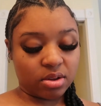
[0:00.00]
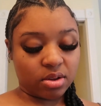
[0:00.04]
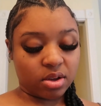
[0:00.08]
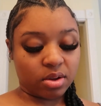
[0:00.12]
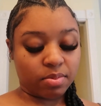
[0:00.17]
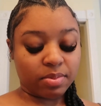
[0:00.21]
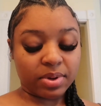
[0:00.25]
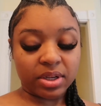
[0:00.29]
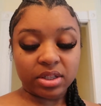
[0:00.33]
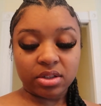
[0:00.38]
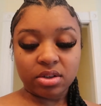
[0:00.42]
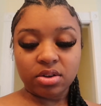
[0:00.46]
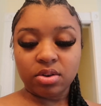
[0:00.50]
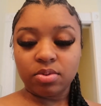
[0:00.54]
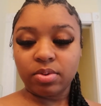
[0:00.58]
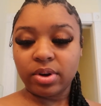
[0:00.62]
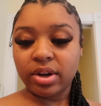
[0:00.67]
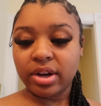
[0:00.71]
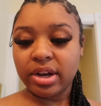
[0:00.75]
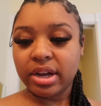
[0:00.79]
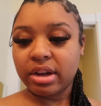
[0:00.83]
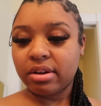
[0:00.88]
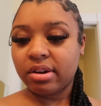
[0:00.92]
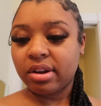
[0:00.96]
I'm about to go
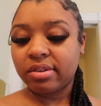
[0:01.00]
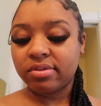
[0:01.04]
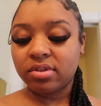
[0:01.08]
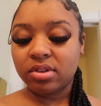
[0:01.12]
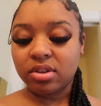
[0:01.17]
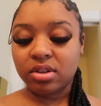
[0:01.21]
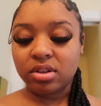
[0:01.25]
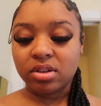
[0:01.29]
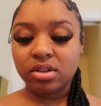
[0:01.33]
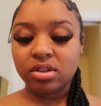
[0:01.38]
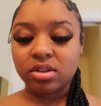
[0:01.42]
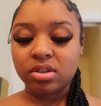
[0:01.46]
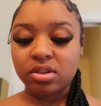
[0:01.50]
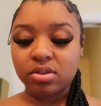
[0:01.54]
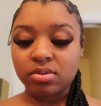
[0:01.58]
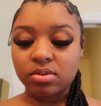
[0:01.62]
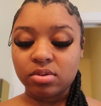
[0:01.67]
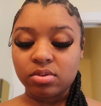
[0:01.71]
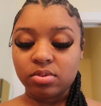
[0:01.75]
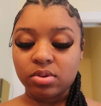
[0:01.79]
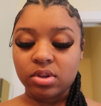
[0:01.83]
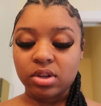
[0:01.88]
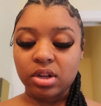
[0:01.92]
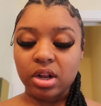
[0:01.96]
work out after this, so
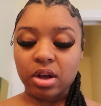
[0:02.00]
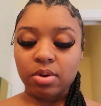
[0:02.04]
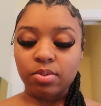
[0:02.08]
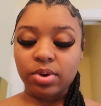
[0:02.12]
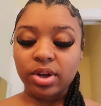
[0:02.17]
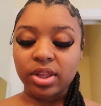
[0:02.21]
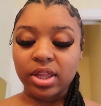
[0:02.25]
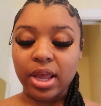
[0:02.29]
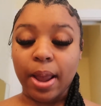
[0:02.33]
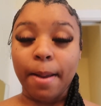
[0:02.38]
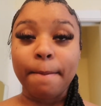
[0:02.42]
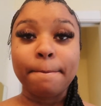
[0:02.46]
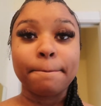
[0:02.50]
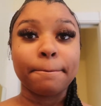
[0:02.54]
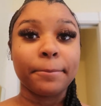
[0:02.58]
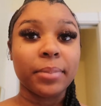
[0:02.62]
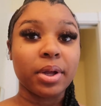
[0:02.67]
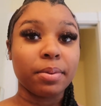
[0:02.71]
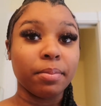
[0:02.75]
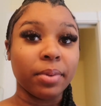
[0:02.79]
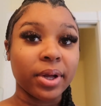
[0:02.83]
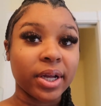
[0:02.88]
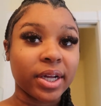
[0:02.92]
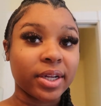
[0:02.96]
it's really not worth it.
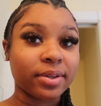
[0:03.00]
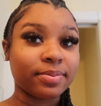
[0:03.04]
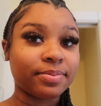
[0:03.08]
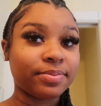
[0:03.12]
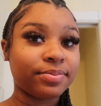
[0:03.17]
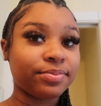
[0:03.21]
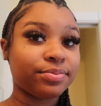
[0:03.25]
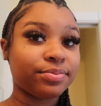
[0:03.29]
But